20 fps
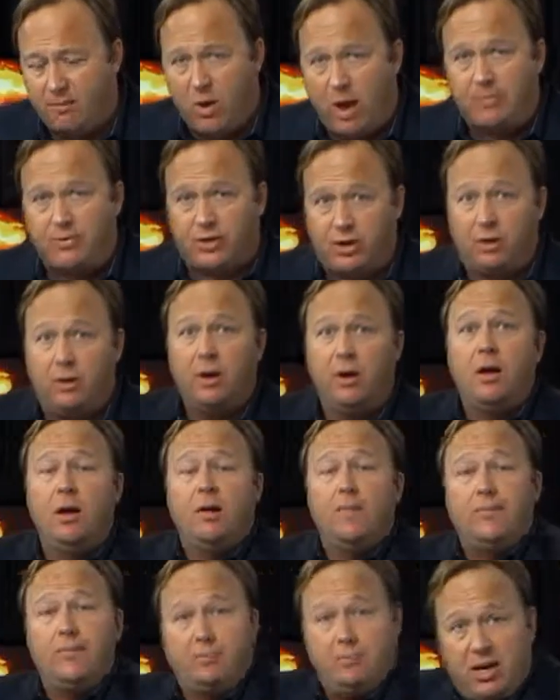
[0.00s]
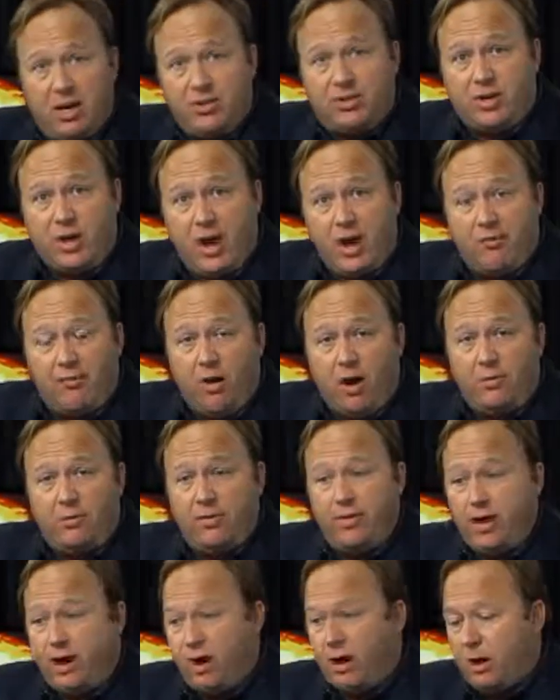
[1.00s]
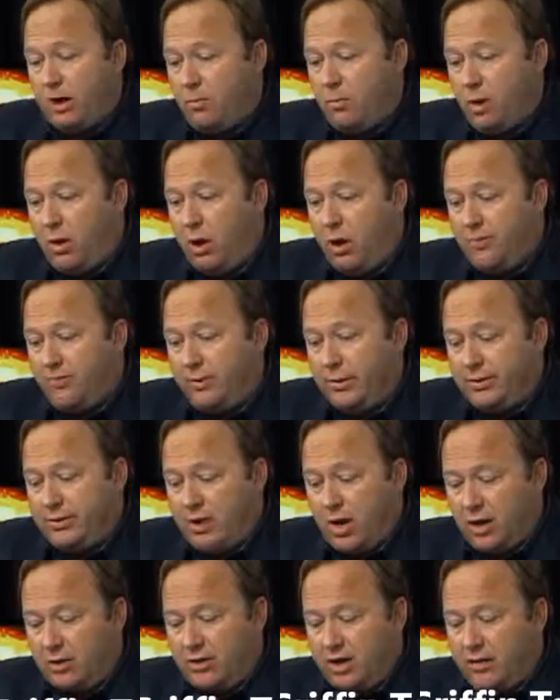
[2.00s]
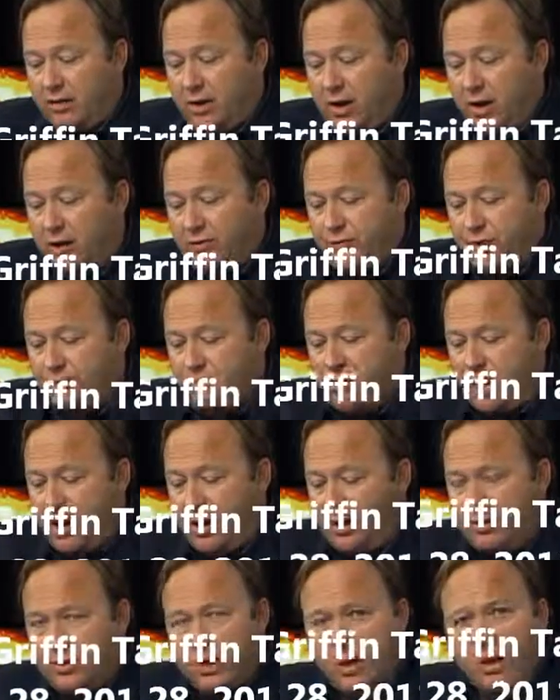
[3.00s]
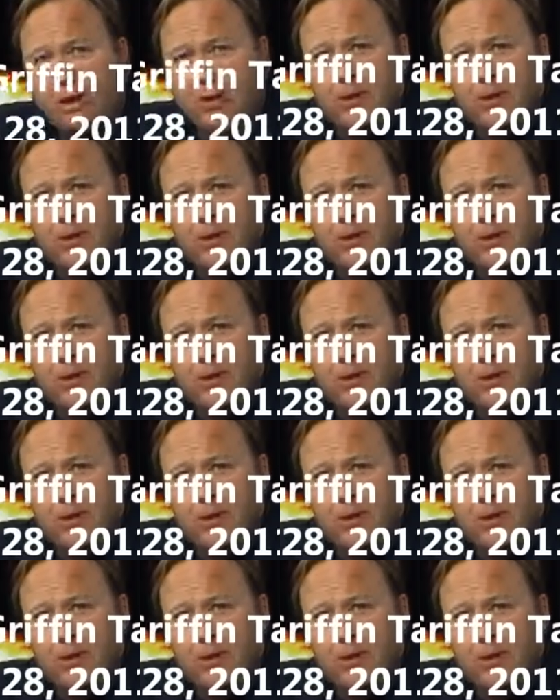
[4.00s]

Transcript: Webster, be safe over there, and we'll hopefully talk to you in the next few days